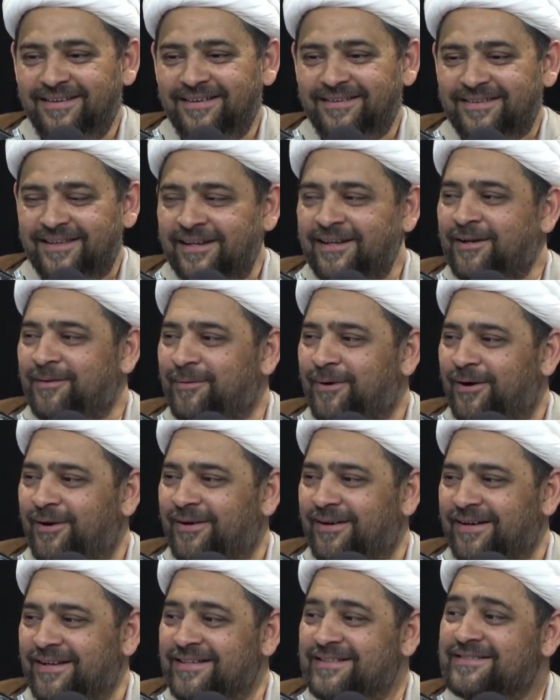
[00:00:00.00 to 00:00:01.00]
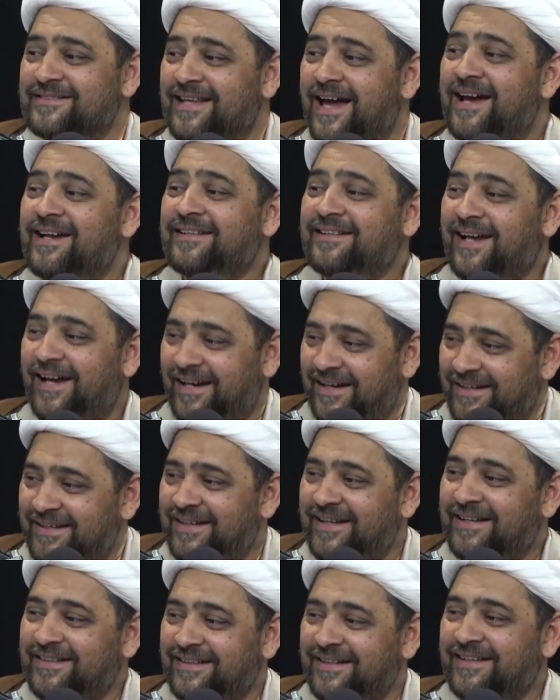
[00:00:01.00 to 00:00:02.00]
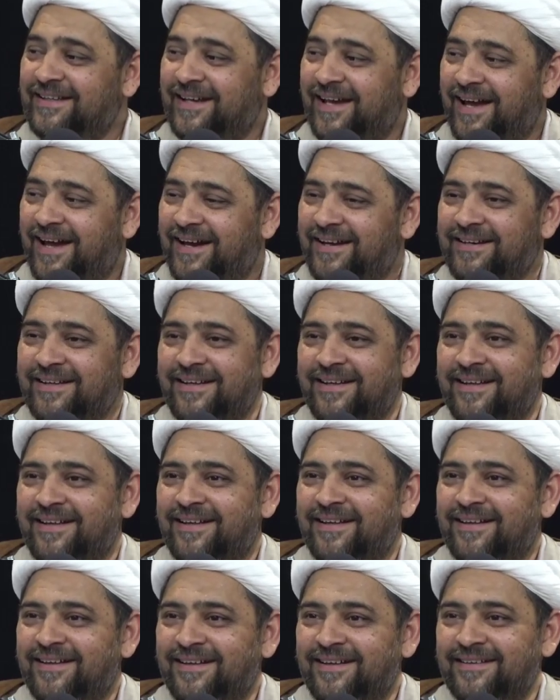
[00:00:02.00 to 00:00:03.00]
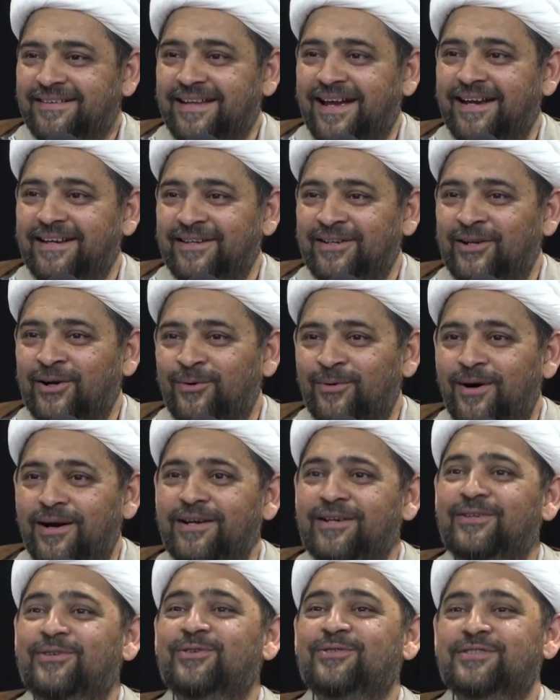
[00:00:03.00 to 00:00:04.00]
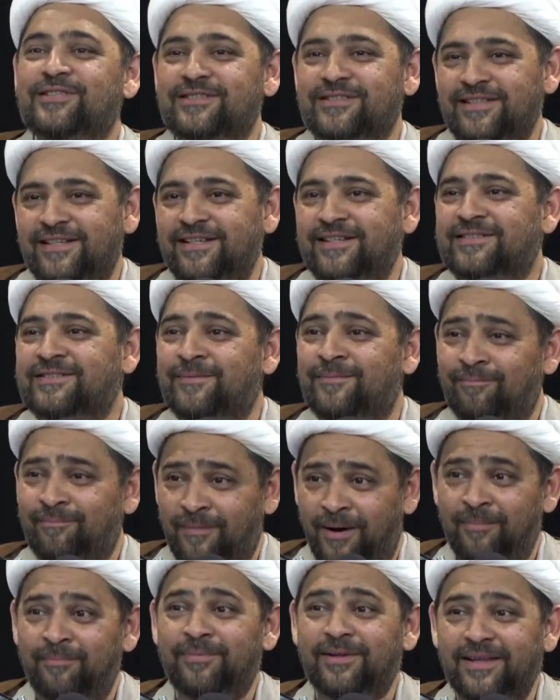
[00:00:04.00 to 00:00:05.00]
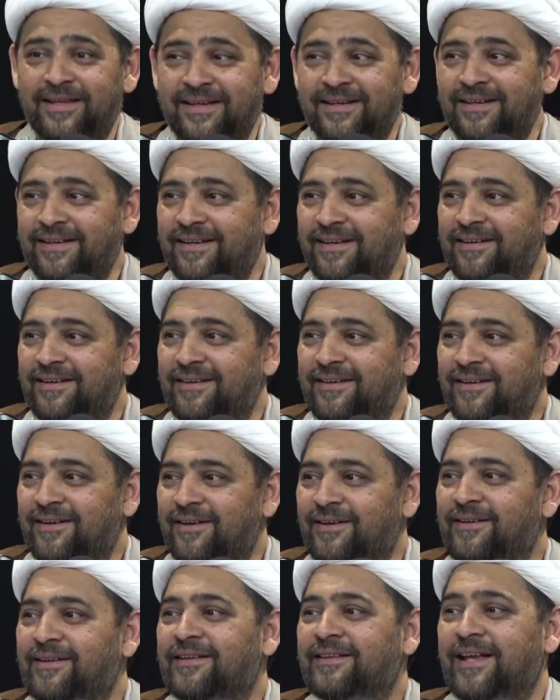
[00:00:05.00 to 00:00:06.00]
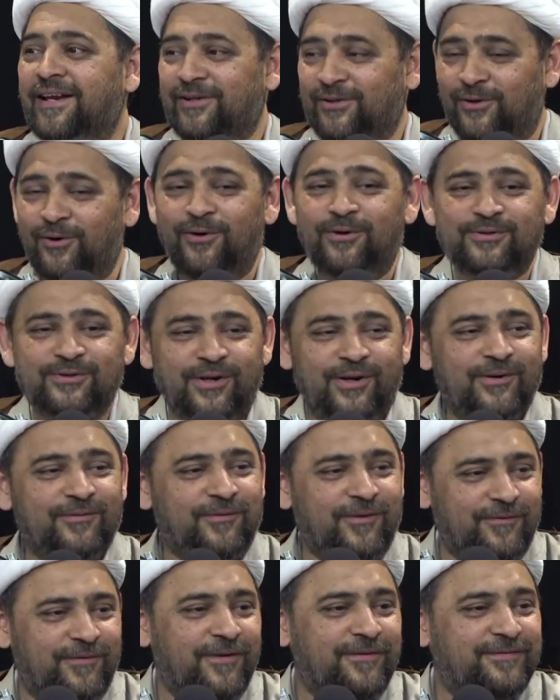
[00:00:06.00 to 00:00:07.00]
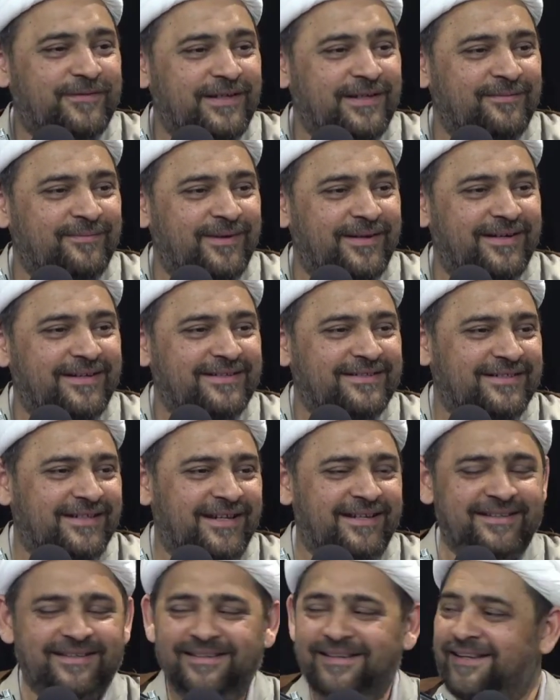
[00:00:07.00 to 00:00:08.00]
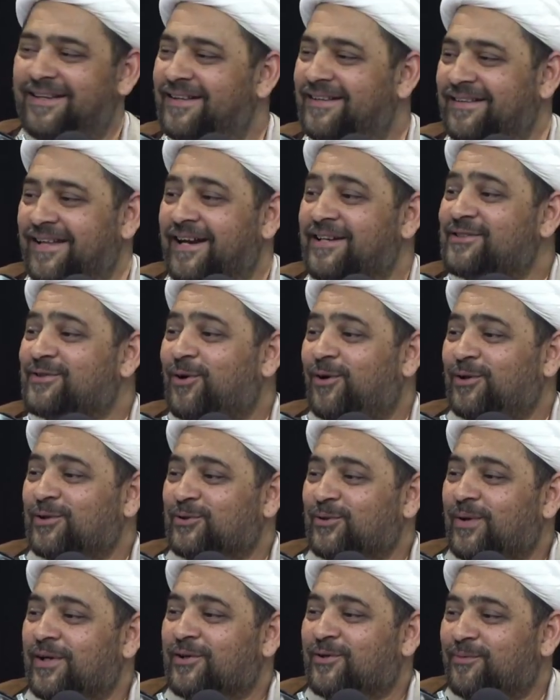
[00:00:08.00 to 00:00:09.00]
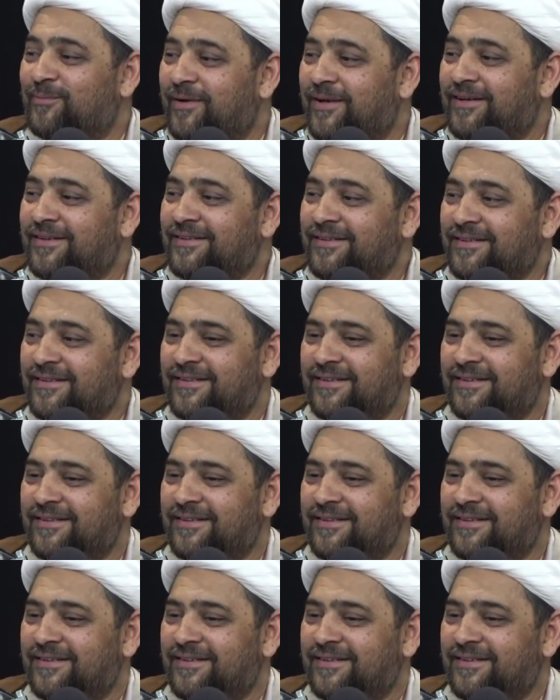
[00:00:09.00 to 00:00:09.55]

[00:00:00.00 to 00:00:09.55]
Think about it. Is that the idea that he had? That, you just hear some mumbling that goes on for 15 minutes and that's called Dua Kumail?